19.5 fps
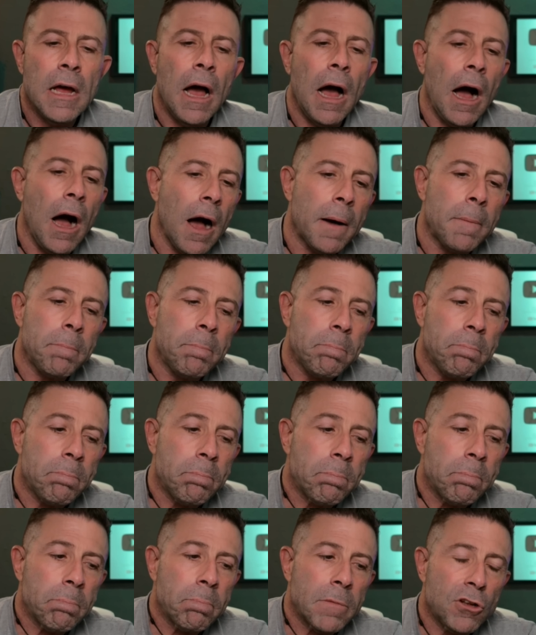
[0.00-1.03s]
Um,
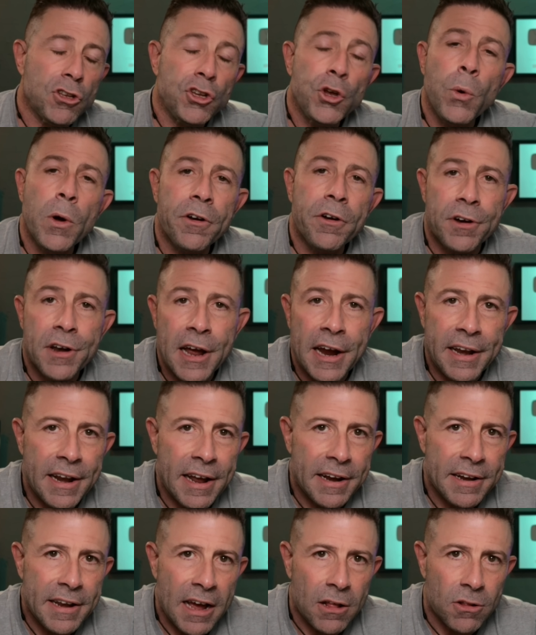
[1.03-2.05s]

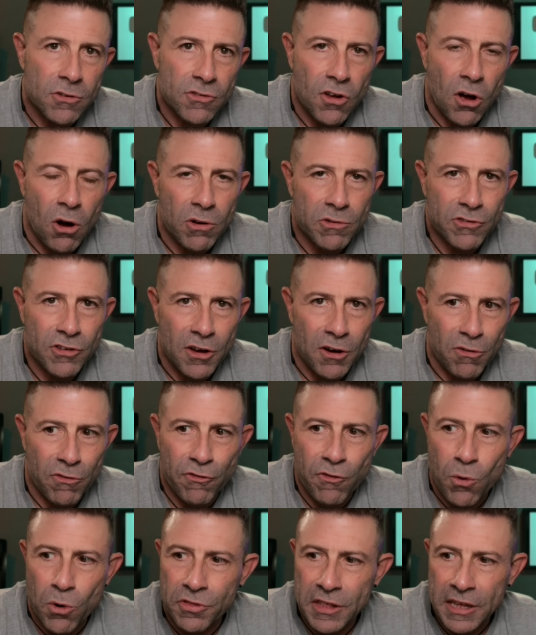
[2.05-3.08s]
$299 also
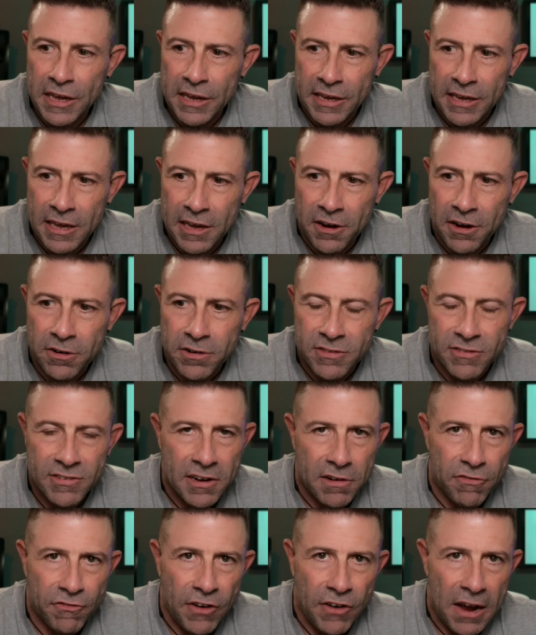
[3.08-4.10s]
for the gear instead
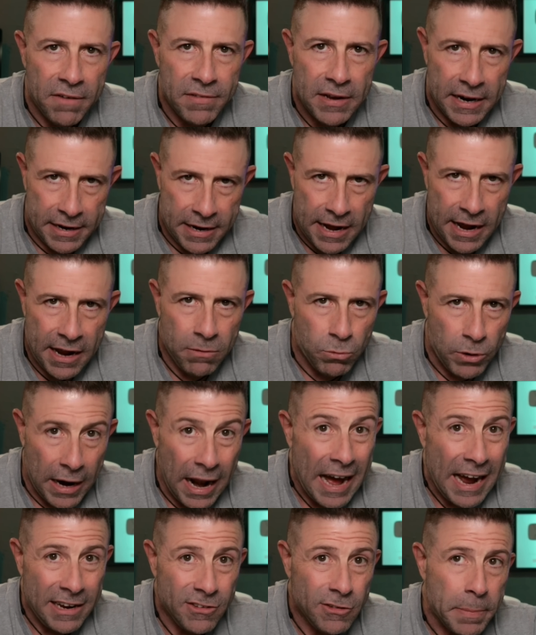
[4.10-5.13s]
of $599, what
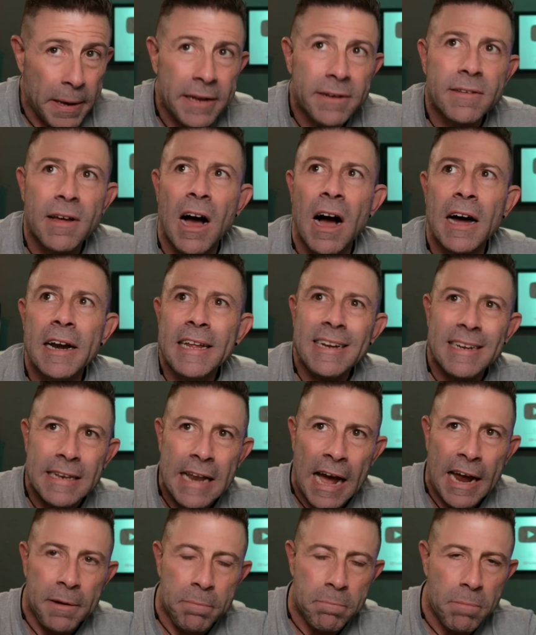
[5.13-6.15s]
I spent on it,
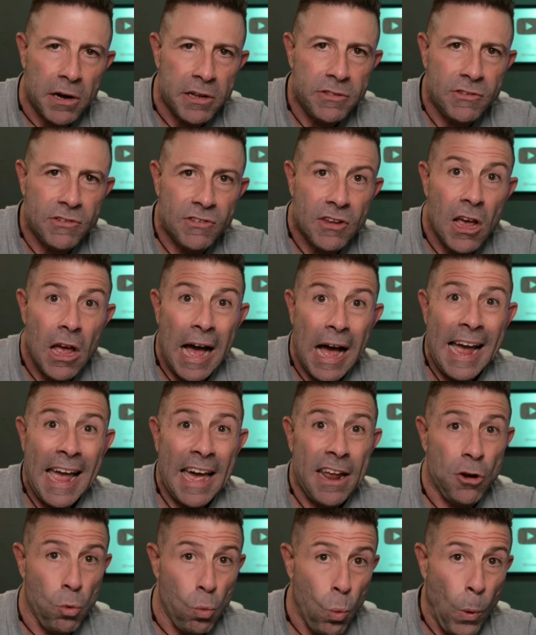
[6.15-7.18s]
nine months I
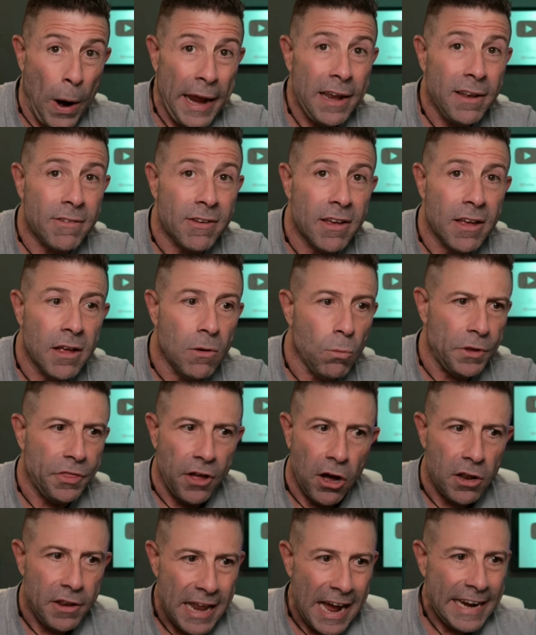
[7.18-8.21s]
had to wait with
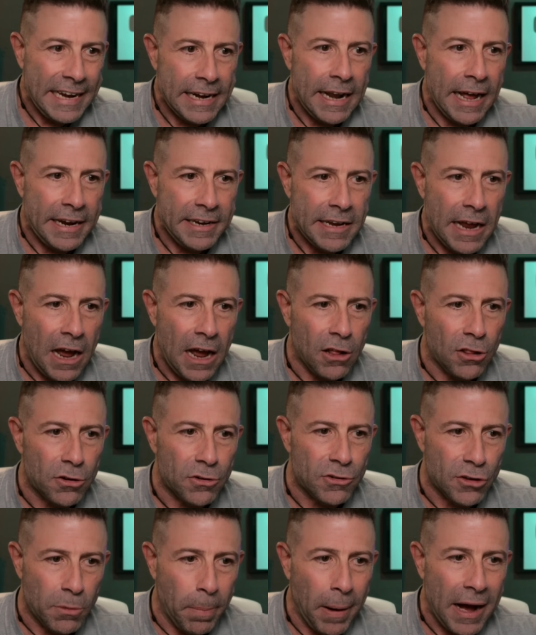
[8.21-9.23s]
a
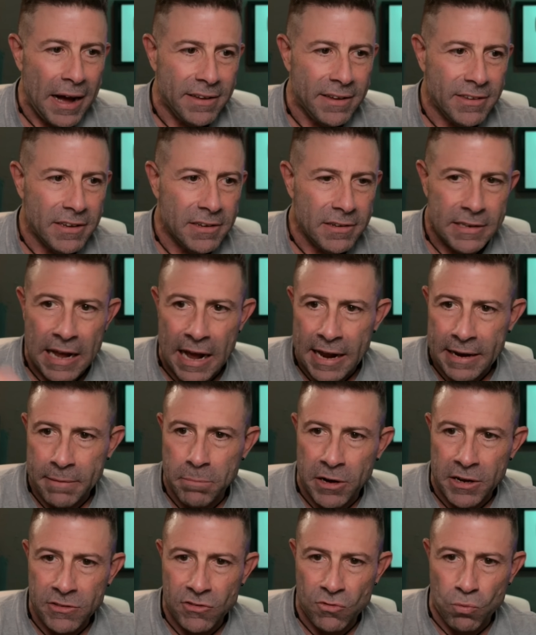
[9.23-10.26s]
$99 deposit, nine
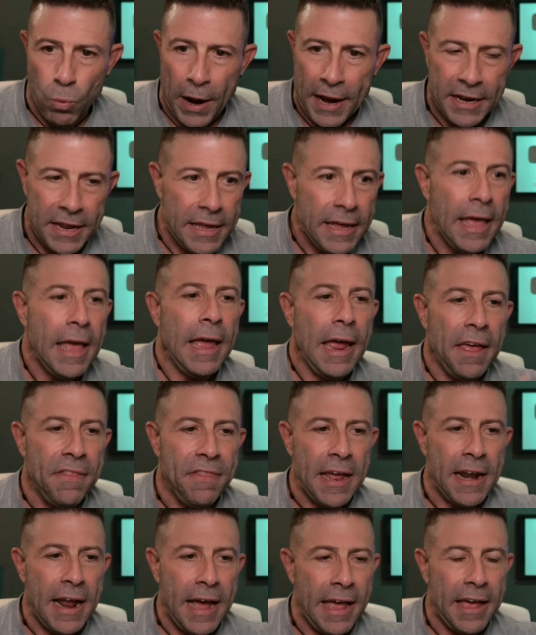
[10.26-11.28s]
months waiting, and
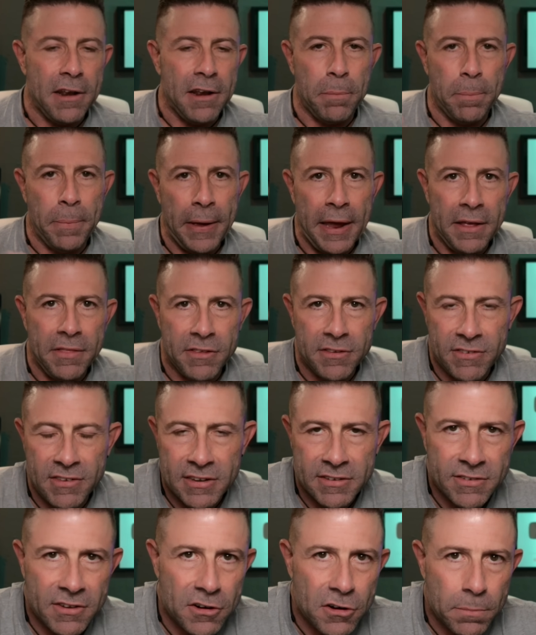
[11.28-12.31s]
then I had to pay the
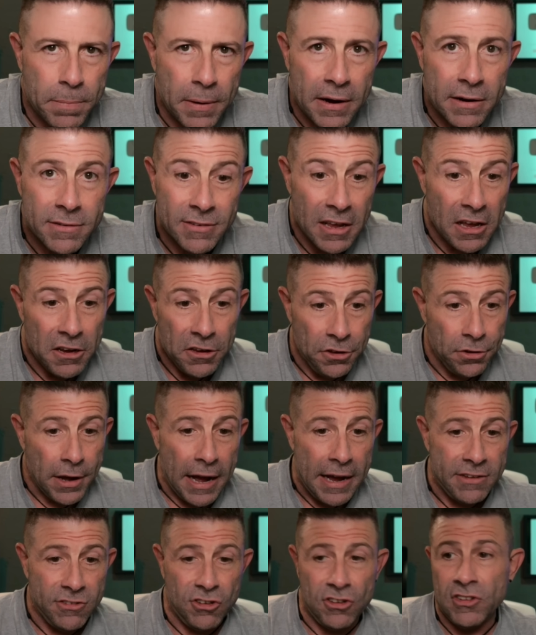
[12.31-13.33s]
600 bucks. You
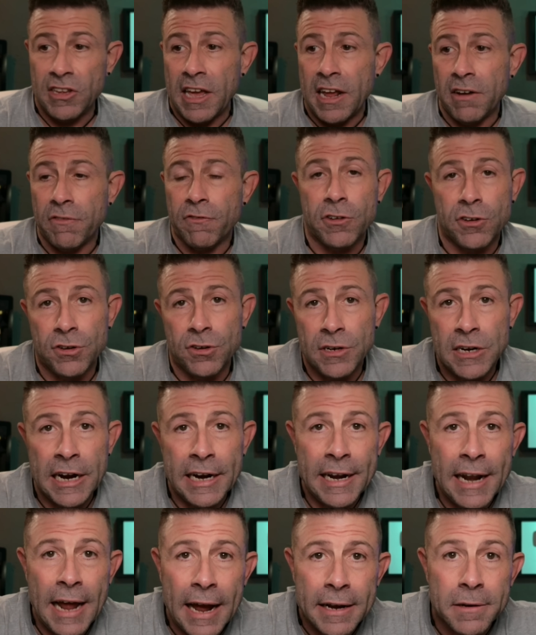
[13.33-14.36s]
guys just get it for
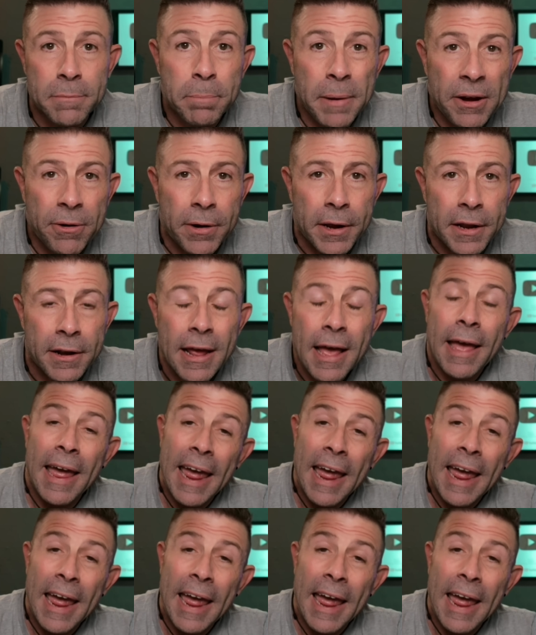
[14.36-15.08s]
299 period.